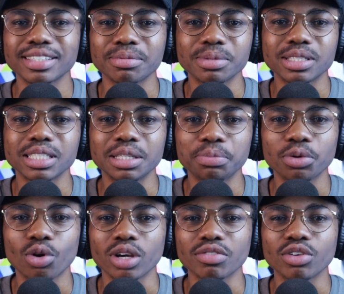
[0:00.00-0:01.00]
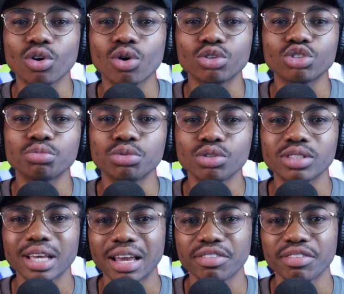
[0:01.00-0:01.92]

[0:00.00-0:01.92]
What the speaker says: some sleep or even contribute